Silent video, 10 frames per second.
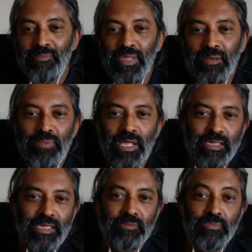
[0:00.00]
been
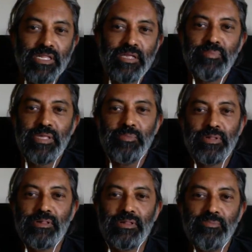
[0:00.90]
plucking 1 million
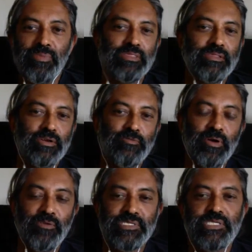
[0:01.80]
people a month out of
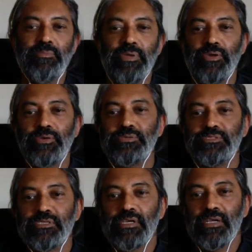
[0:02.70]
poverty
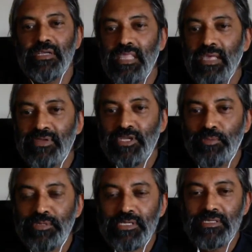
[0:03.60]
because they've
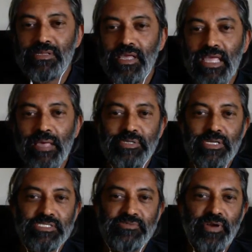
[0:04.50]
adopted a
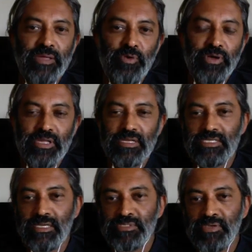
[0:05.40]
capitalist framework in
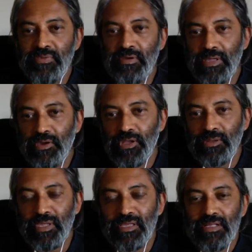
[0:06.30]
terms of their
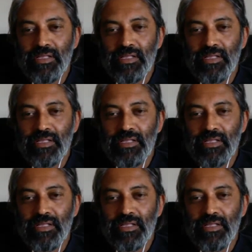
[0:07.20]
economy.